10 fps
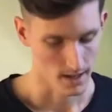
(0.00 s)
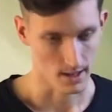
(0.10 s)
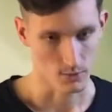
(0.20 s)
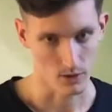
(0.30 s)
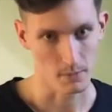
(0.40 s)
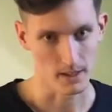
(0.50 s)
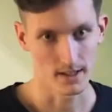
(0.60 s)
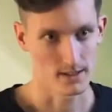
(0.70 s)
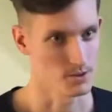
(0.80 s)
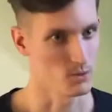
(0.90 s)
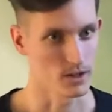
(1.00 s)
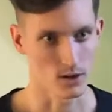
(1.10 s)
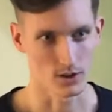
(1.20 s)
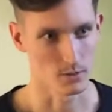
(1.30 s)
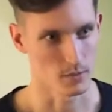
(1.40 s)
And we repeat that. So we are
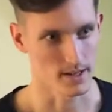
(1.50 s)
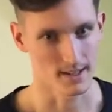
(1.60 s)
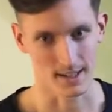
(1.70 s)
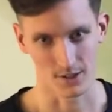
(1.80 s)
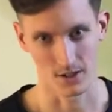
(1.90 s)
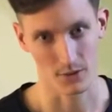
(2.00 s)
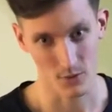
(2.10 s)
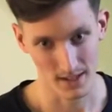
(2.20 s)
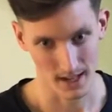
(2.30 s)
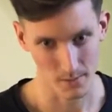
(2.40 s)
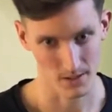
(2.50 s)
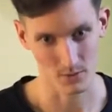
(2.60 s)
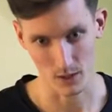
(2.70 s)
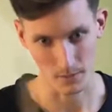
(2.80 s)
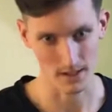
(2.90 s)
going to play it actually 3 times
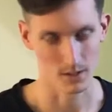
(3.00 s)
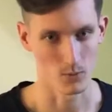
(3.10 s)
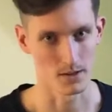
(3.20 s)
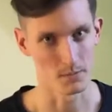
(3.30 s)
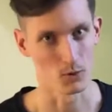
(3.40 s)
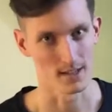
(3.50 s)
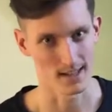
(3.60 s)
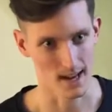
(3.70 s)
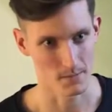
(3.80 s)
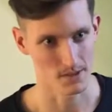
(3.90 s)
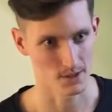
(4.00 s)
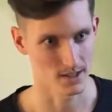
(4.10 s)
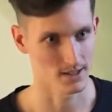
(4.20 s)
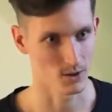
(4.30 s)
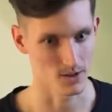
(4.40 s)
and repeat it 1 more time. So
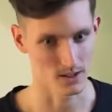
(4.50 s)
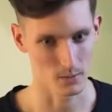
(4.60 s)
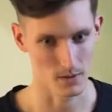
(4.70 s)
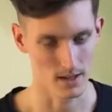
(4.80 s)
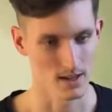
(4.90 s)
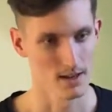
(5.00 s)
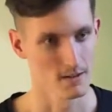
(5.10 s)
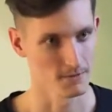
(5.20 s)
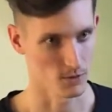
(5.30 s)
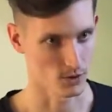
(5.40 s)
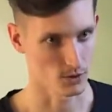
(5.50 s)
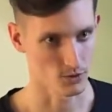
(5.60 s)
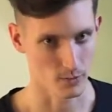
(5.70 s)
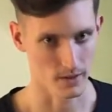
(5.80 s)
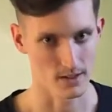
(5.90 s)
that's going to be 4-note
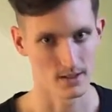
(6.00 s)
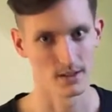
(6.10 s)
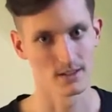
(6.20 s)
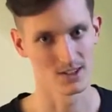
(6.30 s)
groupings.